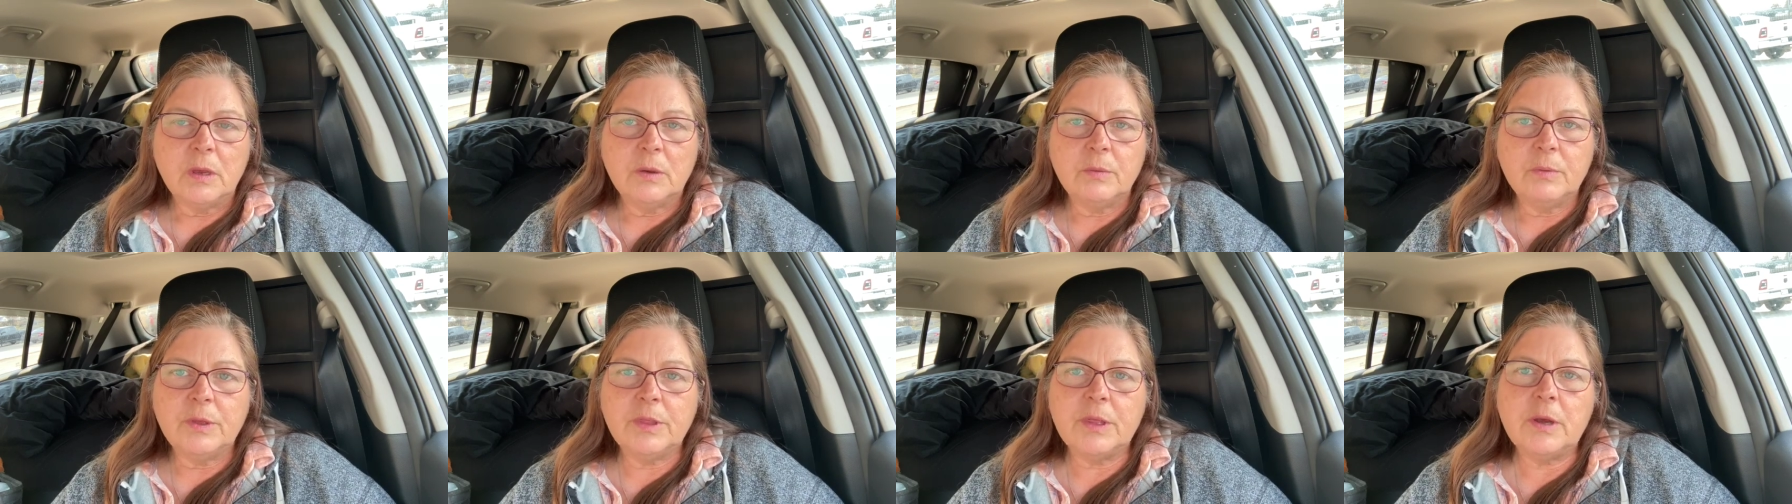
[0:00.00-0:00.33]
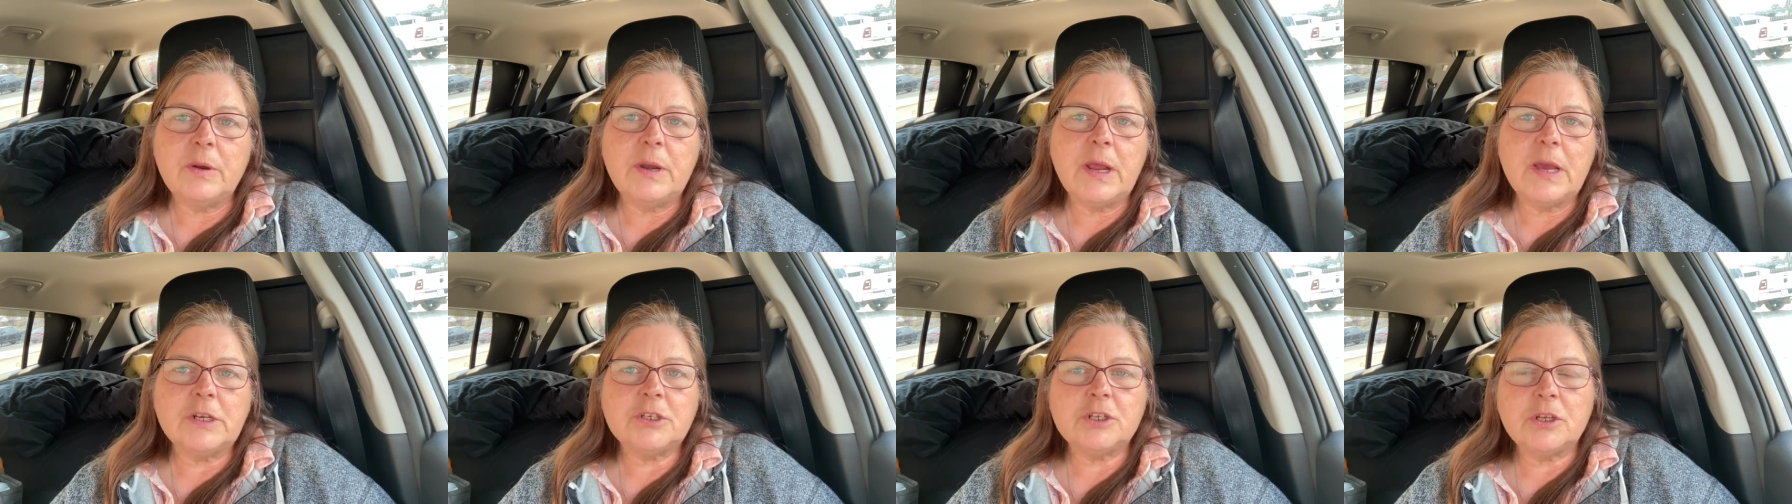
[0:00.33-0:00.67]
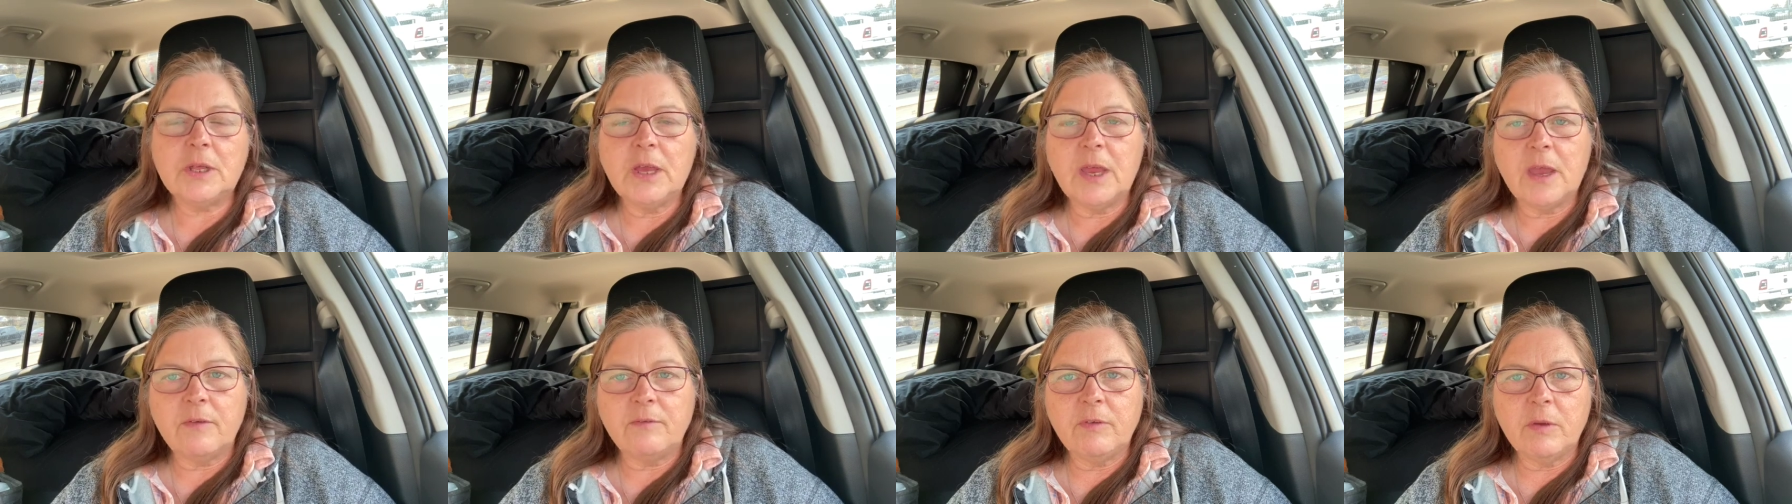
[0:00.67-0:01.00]
without
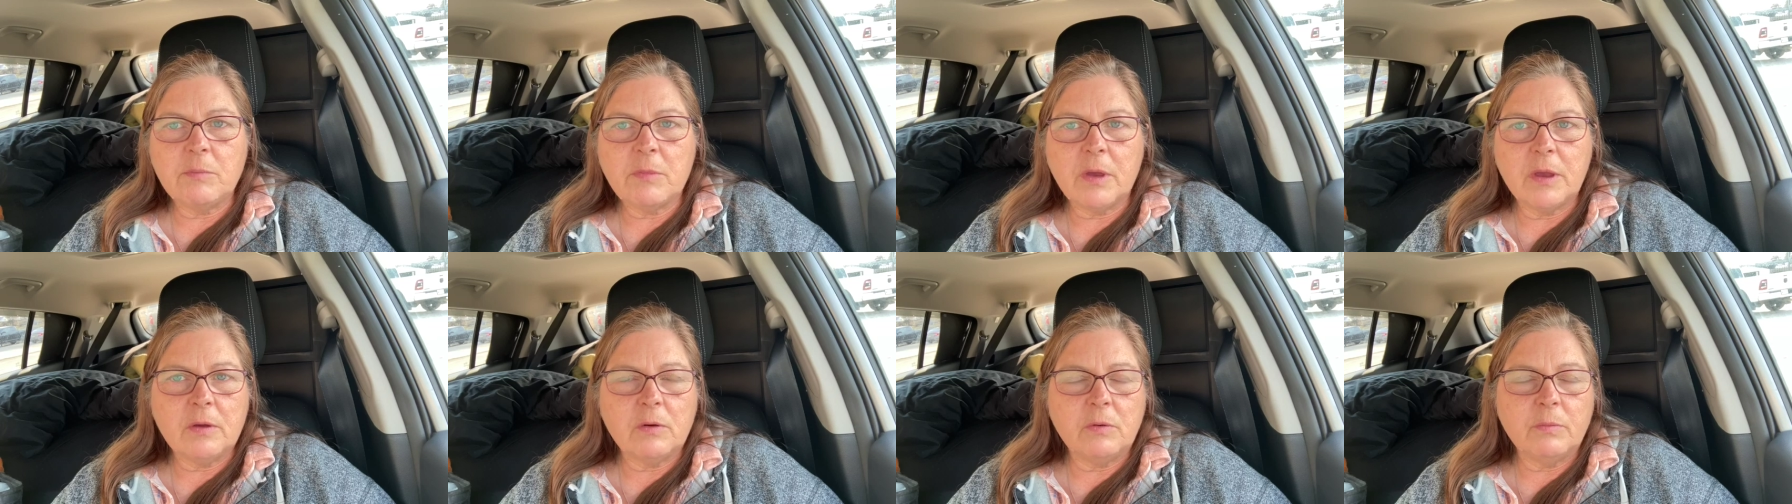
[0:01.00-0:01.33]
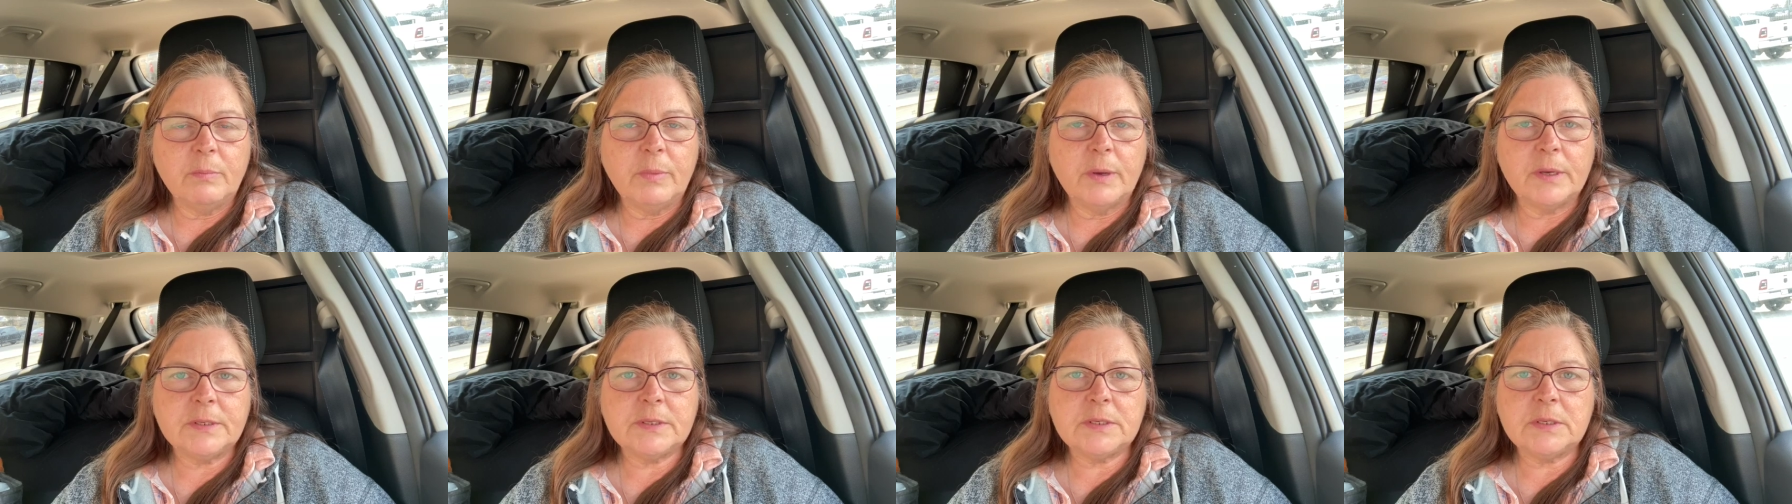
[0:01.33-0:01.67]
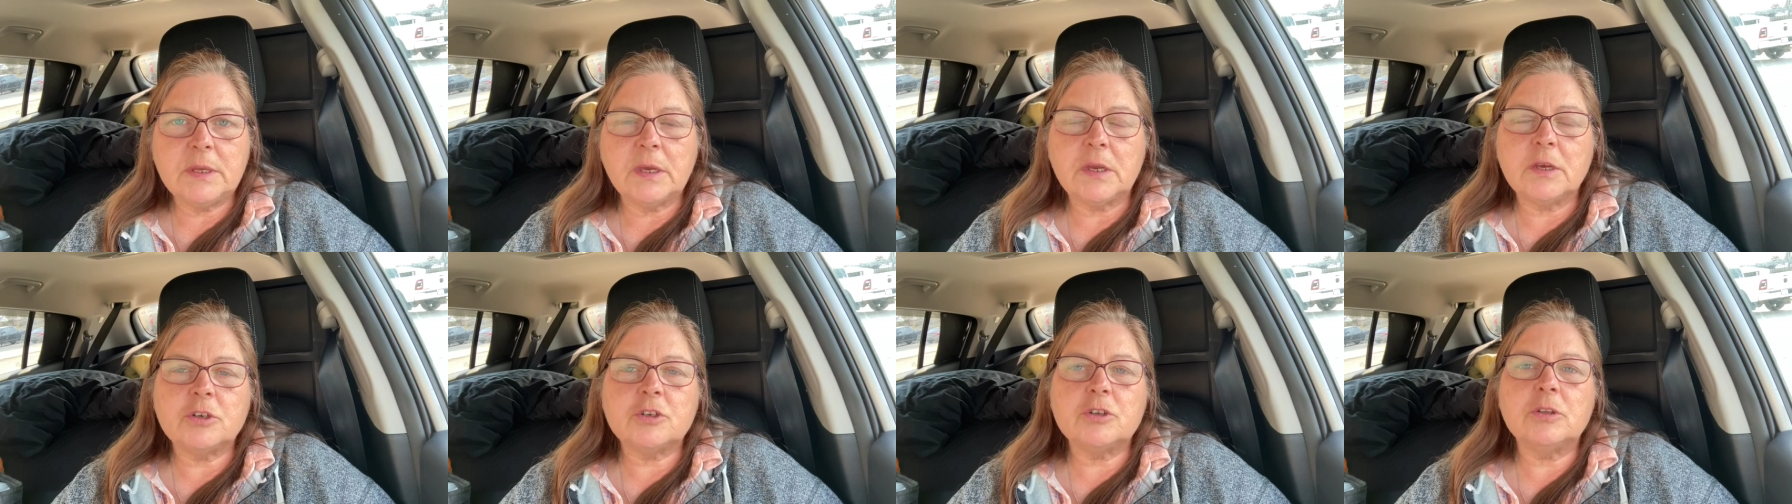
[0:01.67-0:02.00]
actually having my own bus
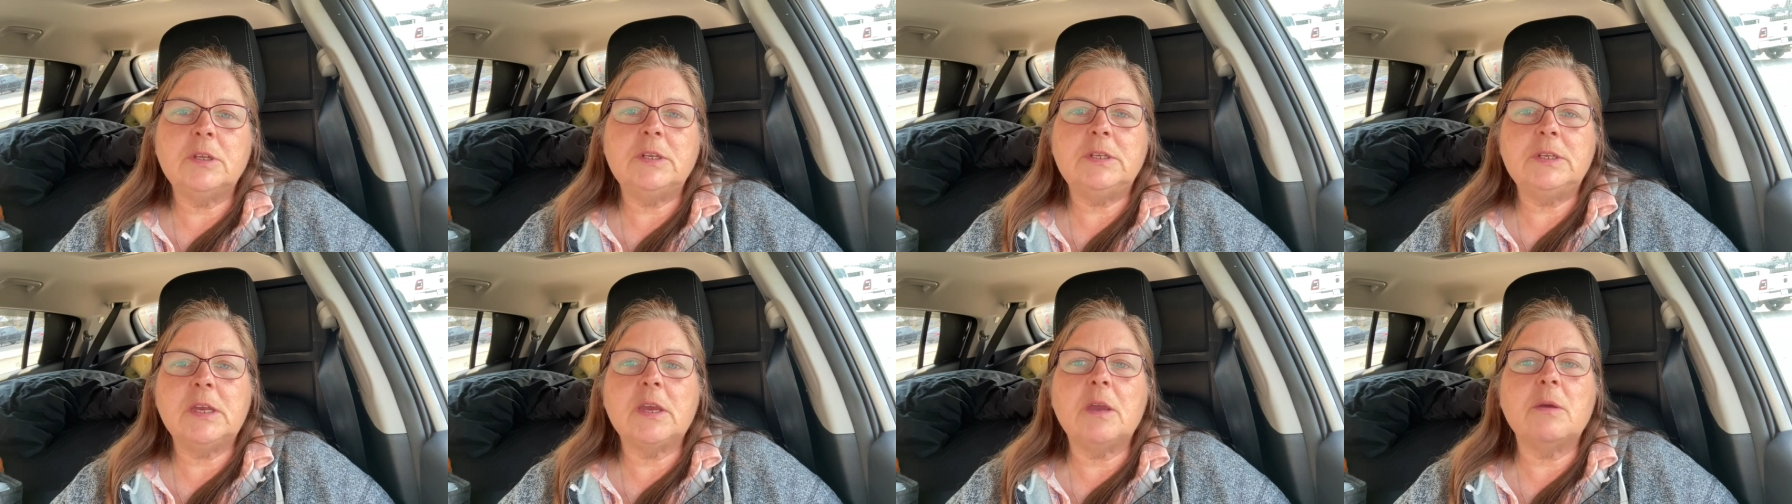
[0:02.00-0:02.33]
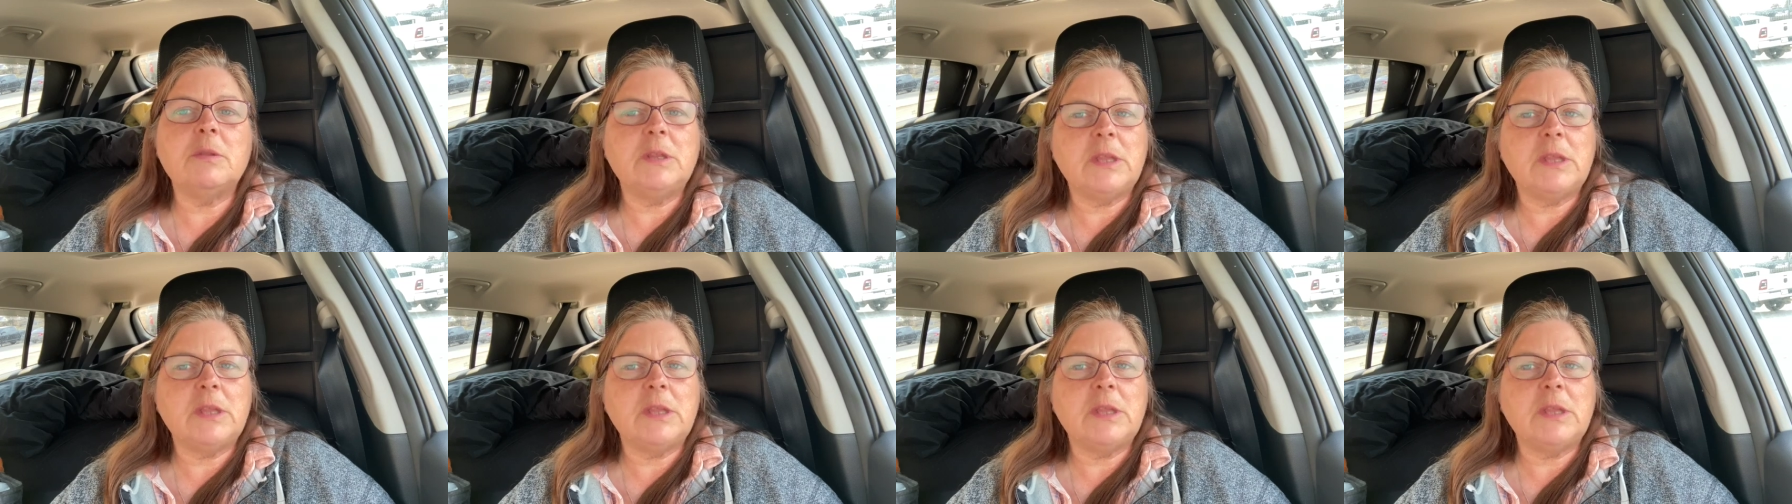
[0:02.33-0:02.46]
to actually take a